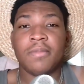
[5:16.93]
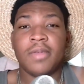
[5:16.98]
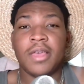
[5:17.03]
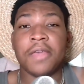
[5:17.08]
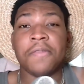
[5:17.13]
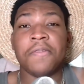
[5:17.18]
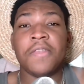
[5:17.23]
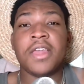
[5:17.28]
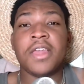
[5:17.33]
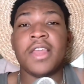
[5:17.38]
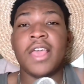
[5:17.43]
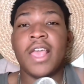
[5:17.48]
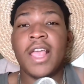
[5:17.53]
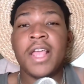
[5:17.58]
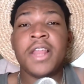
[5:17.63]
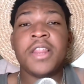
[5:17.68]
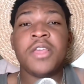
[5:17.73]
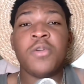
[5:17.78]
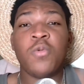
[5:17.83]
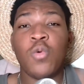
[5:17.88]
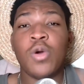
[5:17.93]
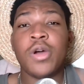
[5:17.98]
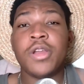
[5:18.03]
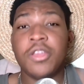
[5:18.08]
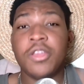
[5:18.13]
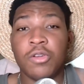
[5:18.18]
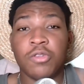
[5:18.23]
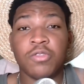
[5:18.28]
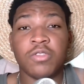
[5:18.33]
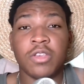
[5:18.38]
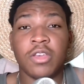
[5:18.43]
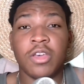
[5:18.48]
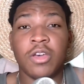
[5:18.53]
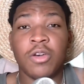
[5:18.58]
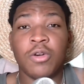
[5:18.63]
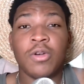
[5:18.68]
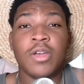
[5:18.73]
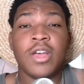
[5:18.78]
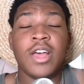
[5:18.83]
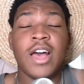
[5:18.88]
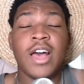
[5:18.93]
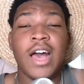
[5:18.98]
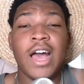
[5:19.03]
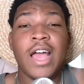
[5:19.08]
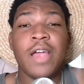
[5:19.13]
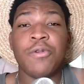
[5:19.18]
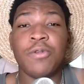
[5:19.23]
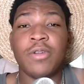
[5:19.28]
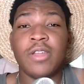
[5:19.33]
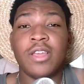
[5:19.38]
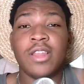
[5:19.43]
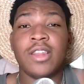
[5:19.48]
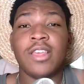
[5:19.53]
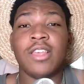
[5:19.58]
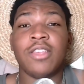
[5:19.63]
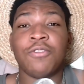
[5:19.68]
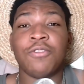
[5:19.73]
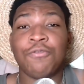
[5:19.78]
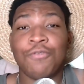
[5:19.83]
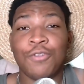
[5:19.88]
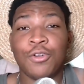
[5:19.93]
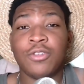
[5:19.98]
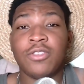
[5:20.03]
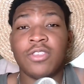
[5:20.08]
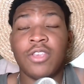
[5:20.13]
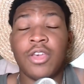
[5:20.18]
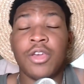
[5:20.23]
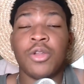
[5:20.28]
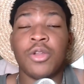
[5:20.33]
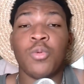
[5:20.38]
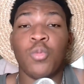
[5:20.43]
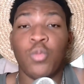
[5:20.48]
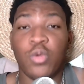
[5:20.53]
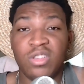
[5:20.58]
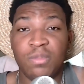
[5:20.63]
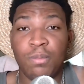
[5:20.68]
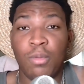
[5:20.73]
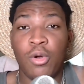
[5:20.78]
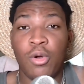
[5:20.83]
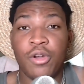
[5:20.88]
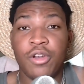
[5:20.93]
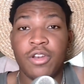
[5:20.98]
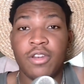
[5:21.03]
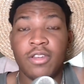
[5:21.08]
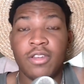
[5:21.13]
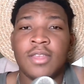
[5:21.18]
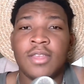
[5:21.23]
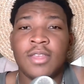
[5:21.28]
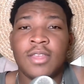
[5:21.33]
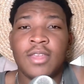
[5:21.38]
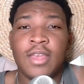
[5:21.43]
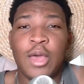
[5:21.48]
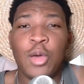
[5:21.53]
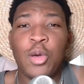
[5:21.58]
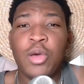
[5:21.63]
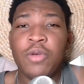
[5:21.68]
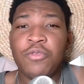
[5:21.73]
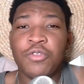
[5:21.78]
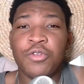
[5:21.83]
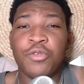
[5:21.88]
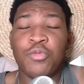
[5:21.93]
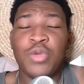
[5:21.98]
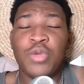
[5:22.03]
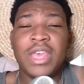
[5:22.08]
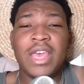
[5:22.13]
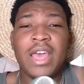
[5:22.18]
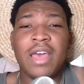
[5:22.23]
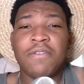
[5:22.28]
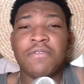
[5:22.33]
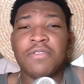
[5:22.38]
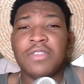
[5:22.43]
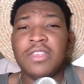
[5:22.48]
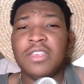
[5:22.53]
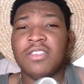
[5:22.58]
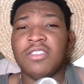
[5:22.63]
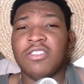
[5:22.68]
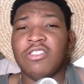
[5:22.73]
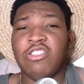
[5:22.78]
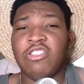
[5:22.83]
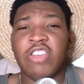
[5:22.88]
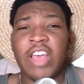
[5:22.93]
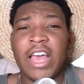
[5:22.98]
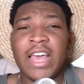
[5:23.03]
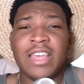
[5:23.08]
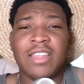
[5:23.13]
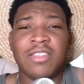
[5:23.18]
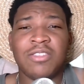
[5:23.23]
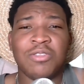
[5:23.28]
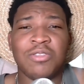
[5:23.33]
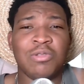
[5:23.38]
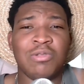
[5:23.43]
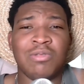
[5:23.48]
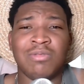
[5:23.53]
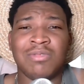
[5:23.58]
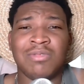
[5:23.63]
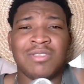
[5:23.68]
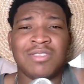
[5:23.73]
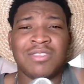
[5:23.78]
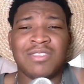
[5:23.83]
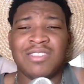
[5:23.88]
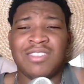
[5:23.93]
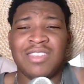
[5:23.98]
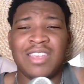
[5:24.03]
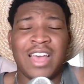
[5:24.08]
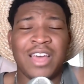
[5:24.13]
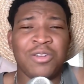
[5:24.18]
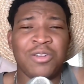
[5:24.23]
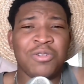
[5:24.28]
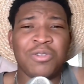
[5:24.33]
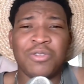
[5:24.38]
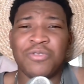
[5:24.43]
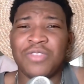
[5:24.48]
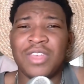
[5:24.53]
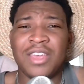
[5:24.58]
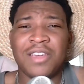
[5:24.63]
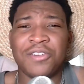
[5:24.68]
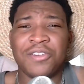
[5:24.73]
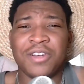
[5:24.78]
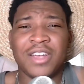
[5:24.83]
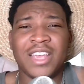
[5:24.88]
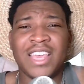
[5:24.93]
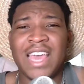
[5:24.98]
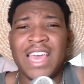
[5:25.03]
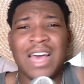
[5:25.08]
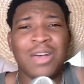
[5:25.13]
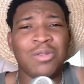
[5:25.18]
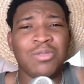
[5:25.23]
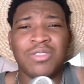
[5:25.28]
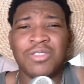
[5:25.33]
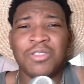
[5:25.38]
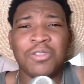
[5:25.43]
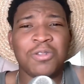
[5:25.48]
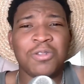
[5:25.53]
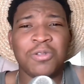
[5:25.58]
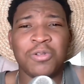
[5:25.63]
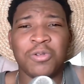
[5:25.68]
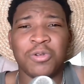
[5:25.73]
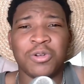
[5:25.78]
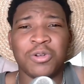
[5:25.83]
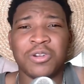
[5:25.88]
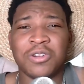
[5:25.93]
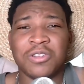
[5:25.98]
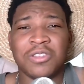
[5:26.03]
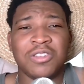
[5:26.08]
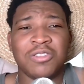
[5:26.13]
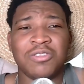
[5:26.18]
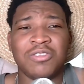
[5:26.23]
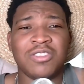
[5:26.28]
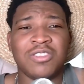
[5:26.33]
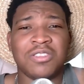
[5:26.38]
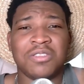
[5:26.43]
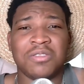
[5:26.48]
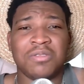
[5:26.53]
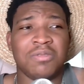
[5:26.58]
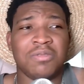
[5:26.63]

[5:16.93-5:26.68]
And then 81 years ago, Hyruldin, his first son, was born. However, we have these giants who, see, I don't know if they are a council or they're just